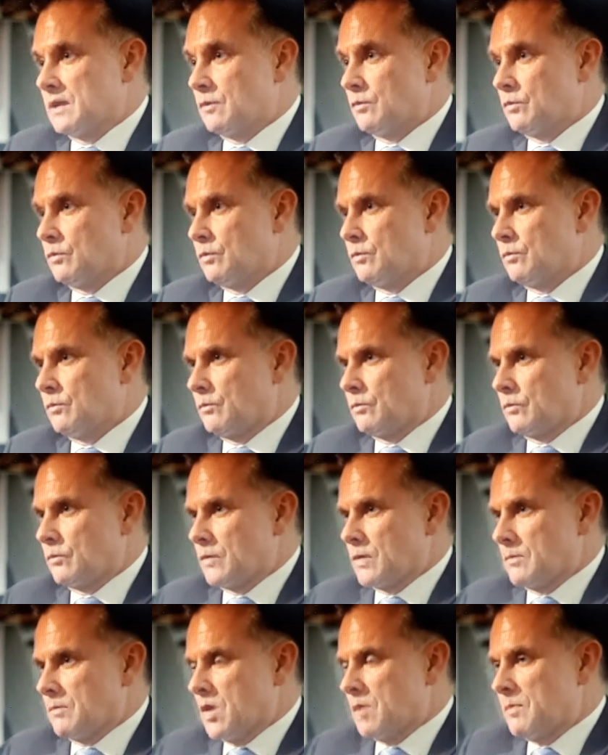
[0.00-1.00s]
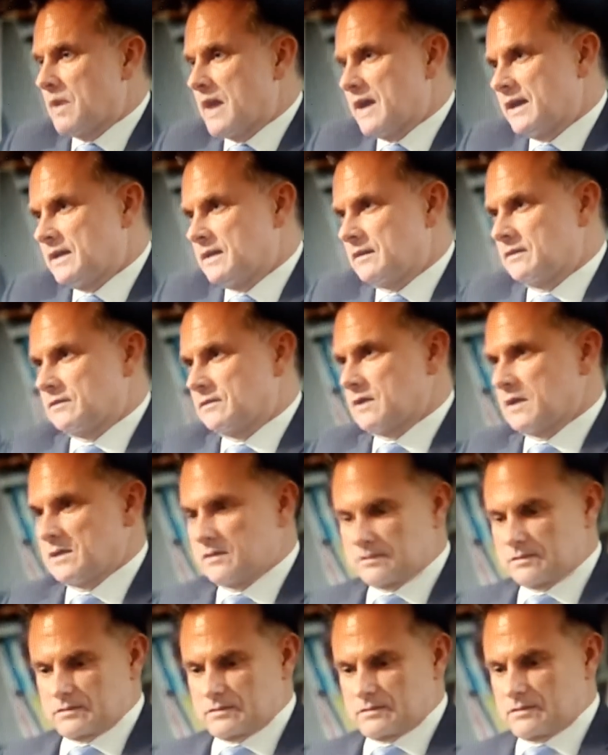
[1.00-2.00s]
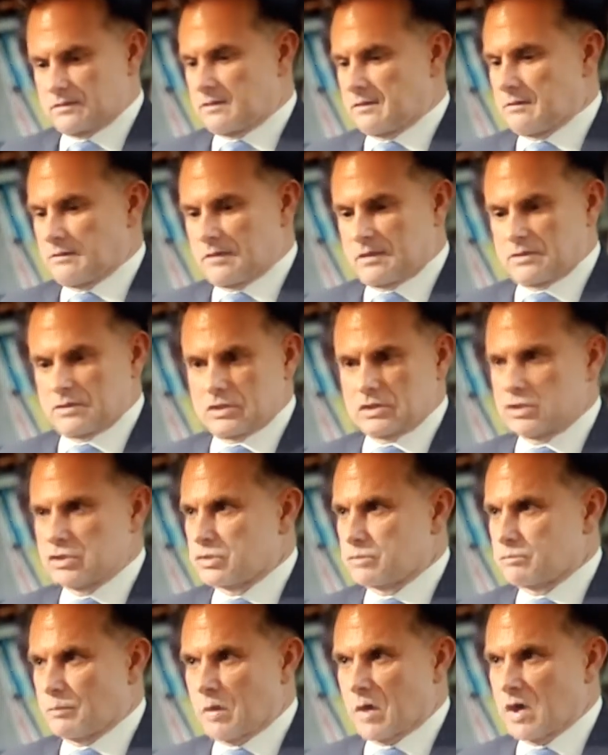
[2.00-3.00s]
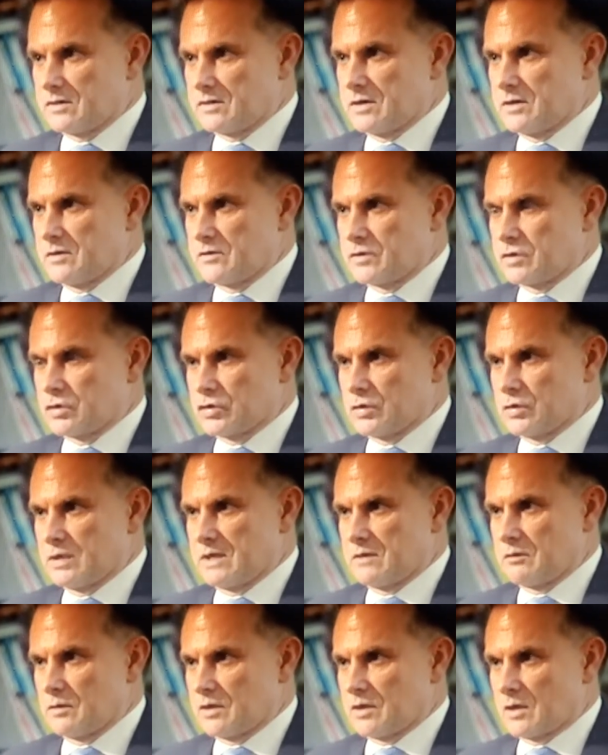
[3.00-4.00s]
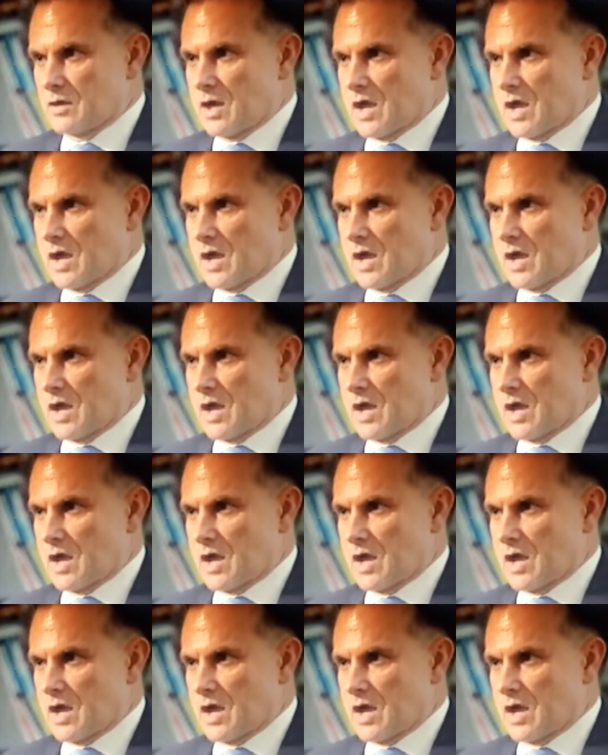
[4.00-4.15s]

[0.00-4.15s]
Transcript: Now, the mobike is it's just parked there in the street with a